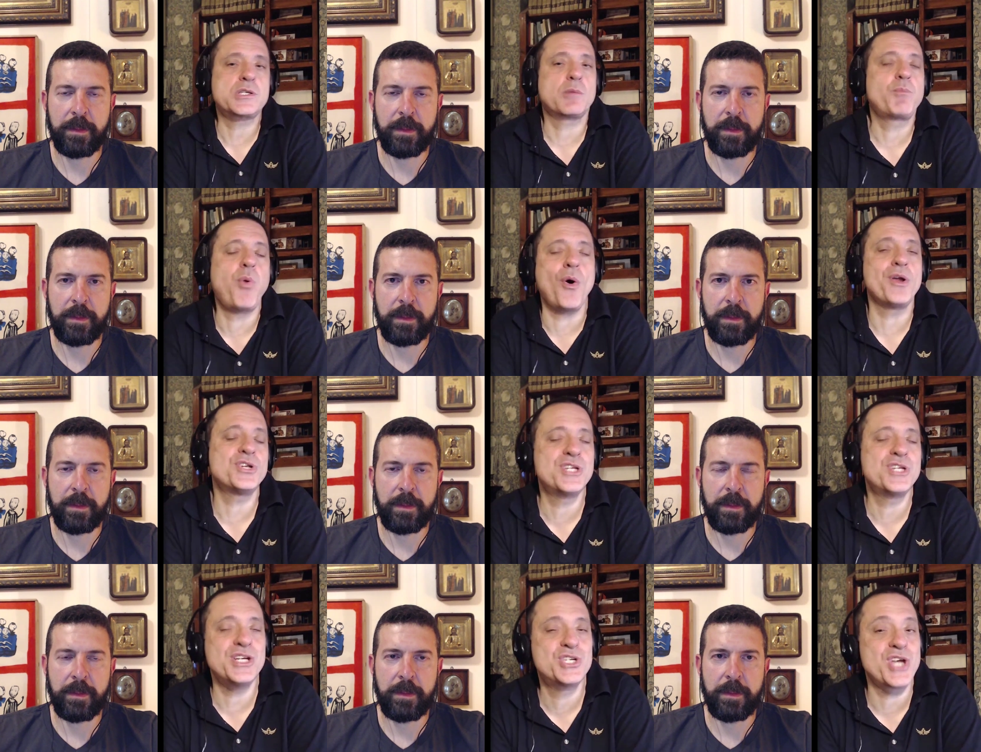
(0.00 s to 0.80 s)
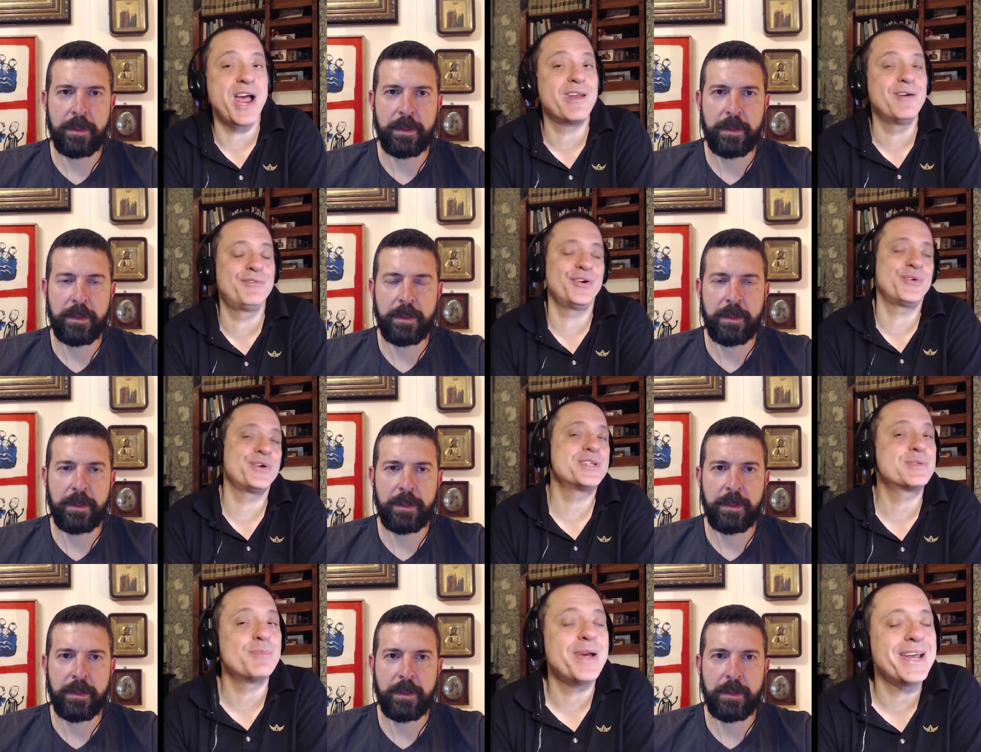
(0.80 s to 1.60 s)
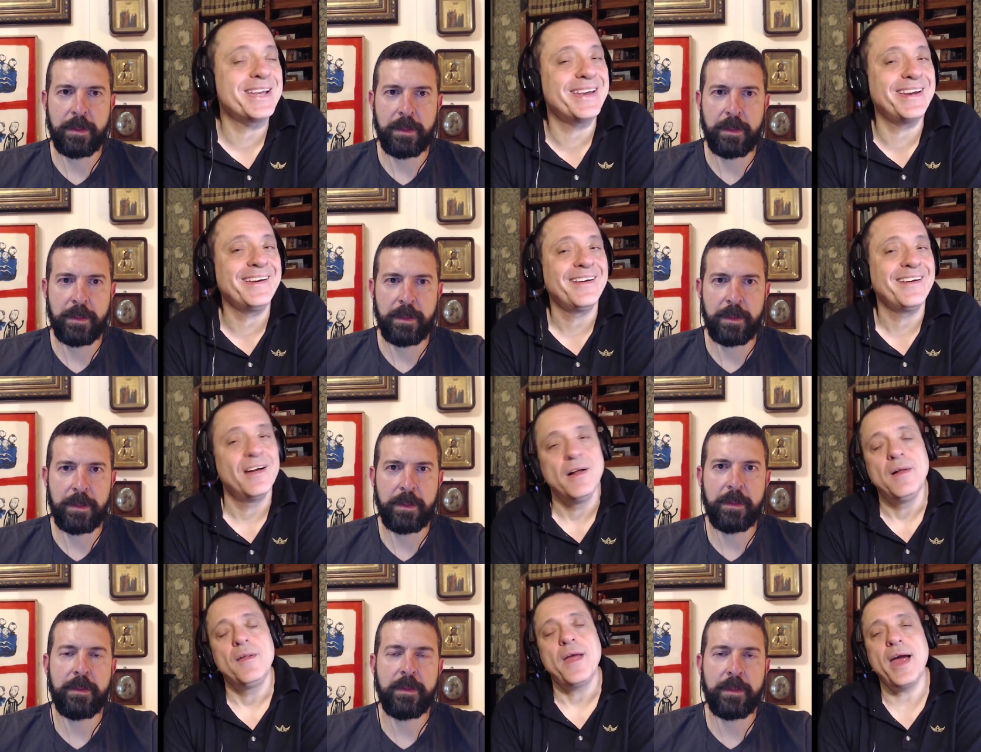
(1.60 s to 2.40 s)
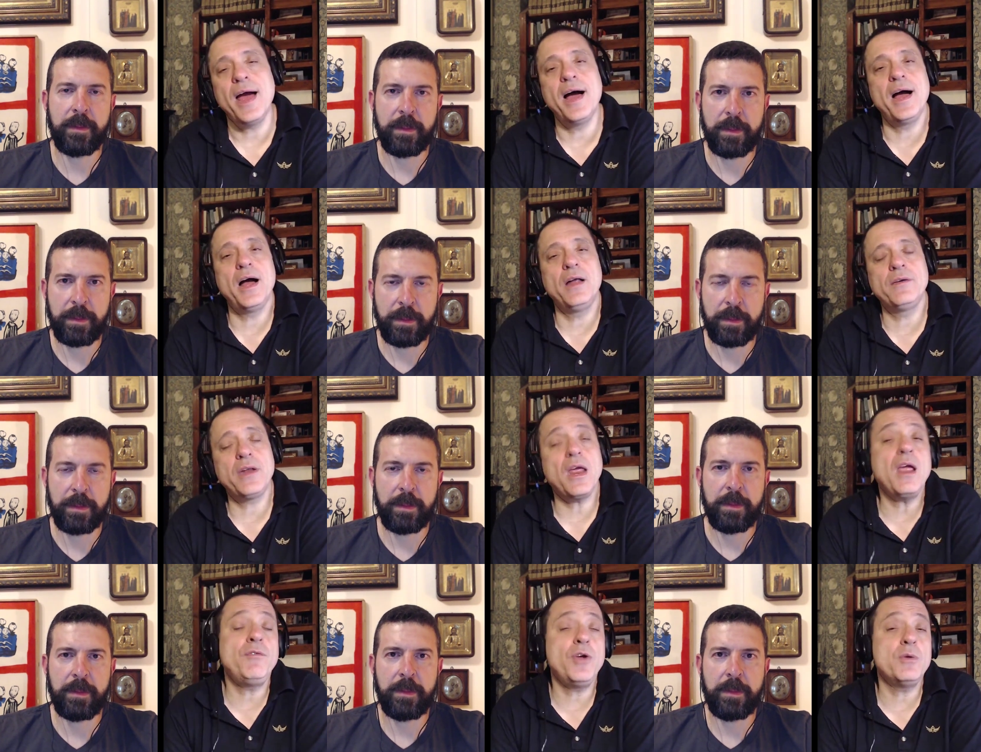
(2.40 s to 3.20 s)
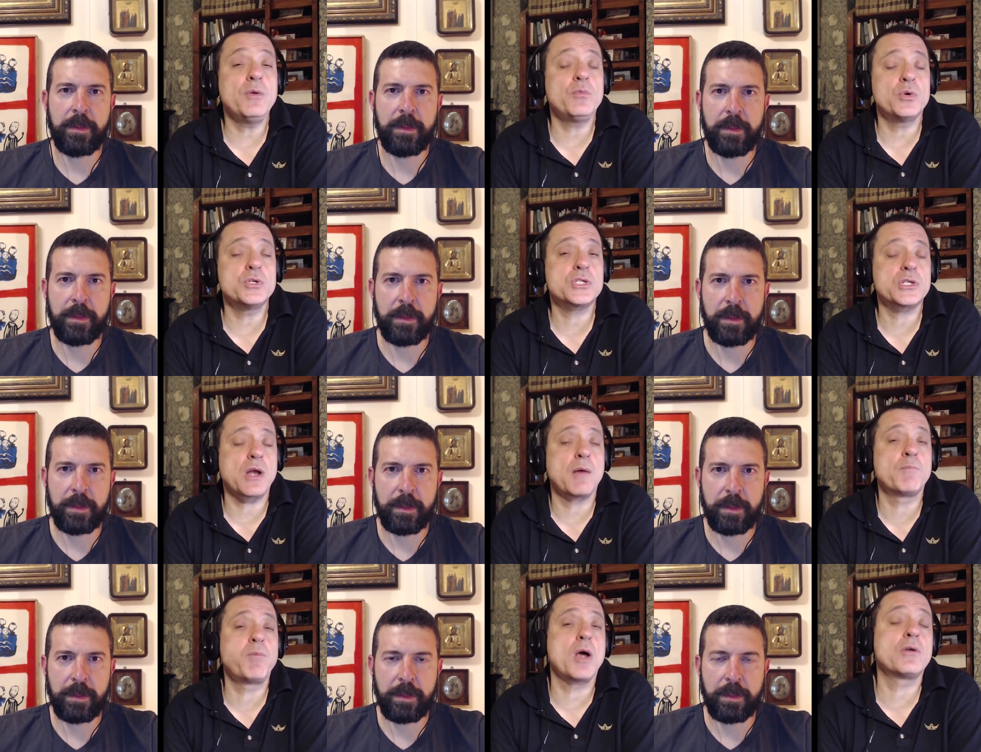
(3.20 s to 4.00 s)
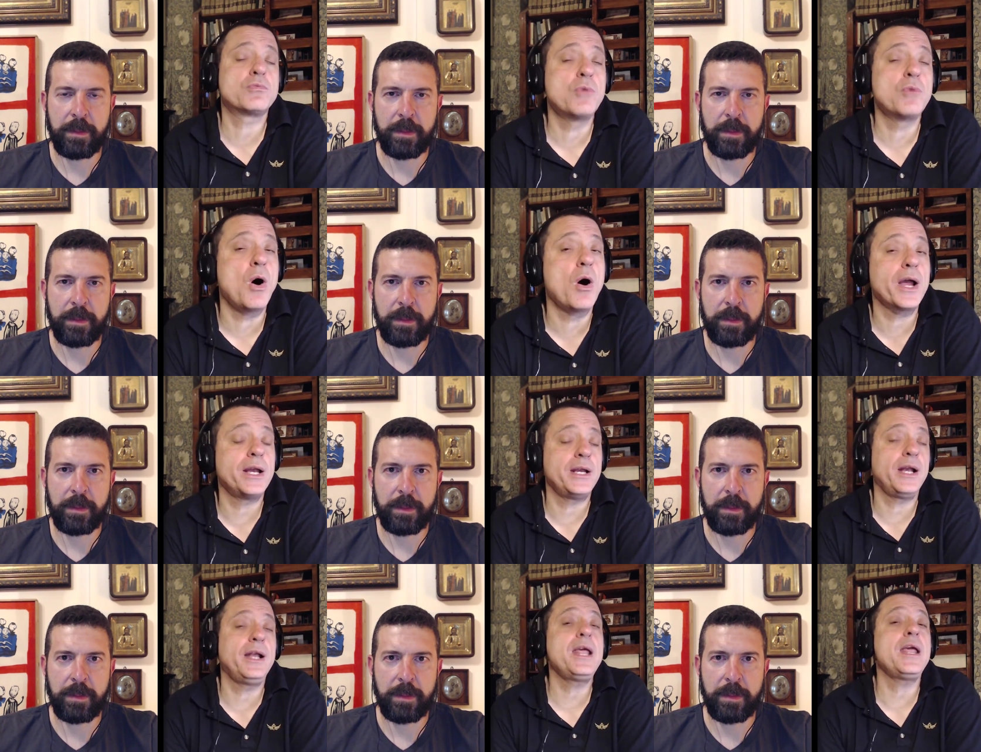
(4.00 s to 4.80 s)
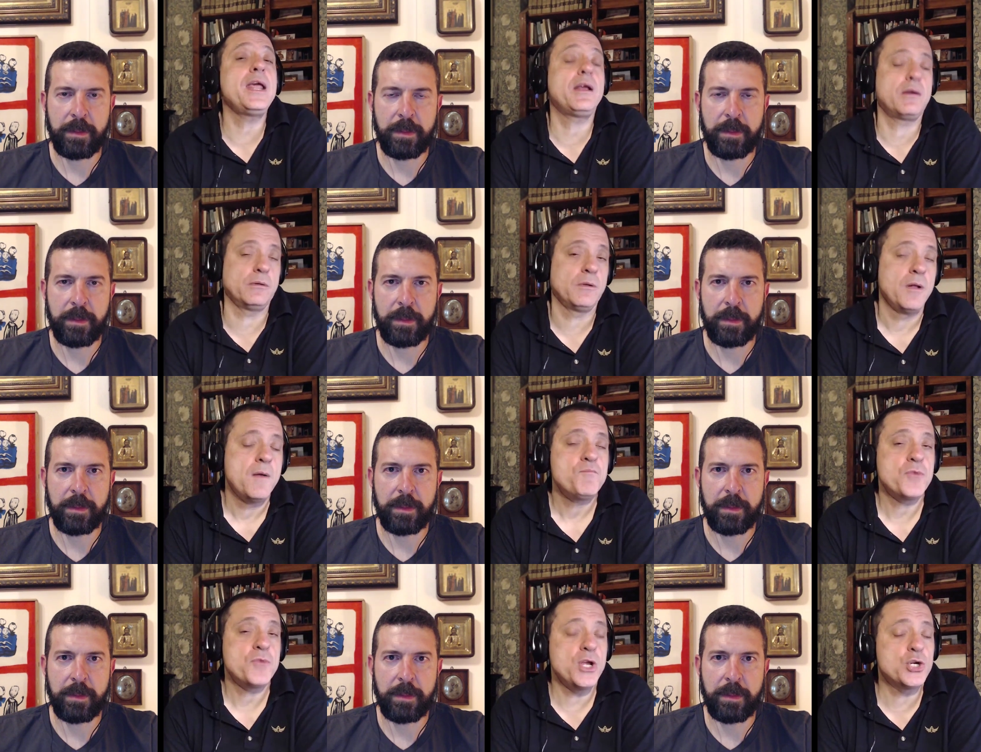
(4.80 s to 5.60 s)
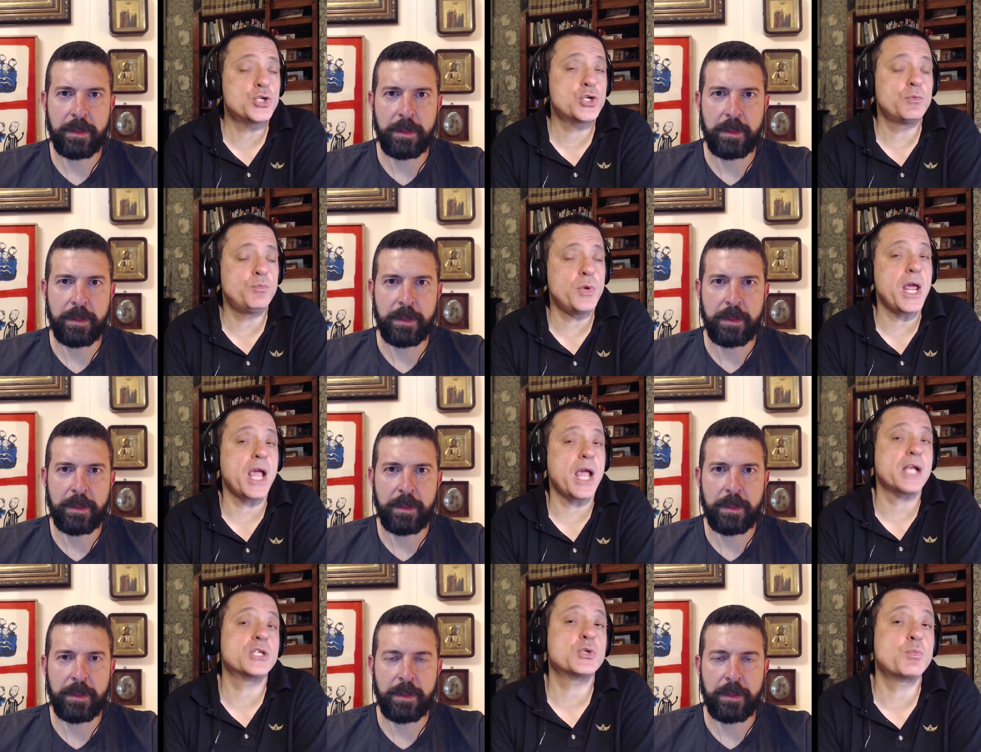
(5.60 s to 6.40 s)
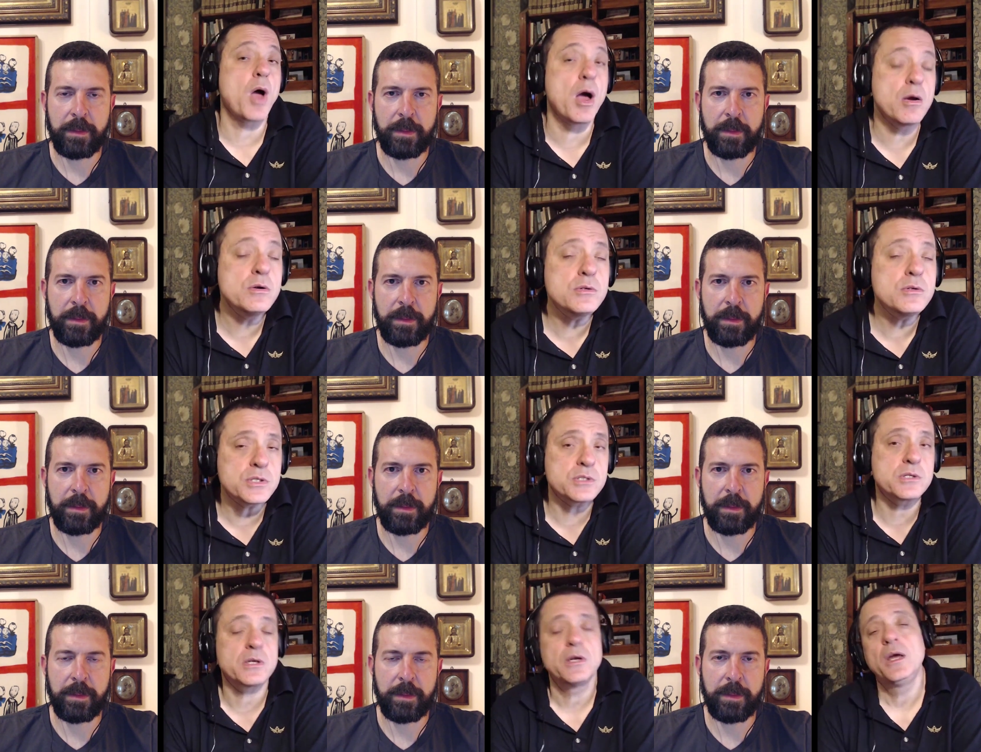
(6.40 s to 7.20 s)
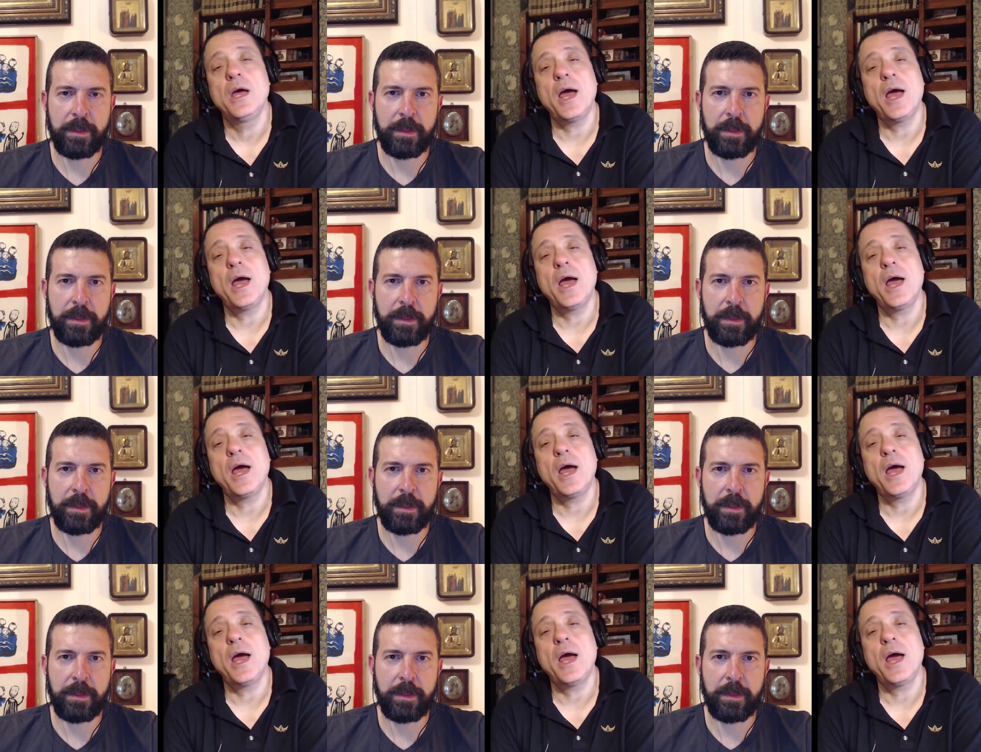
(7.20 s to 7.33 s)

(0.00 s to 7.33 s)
Speaker 1: is the point diGenova is making. And if it was both wrong and illegal, it should be exposed.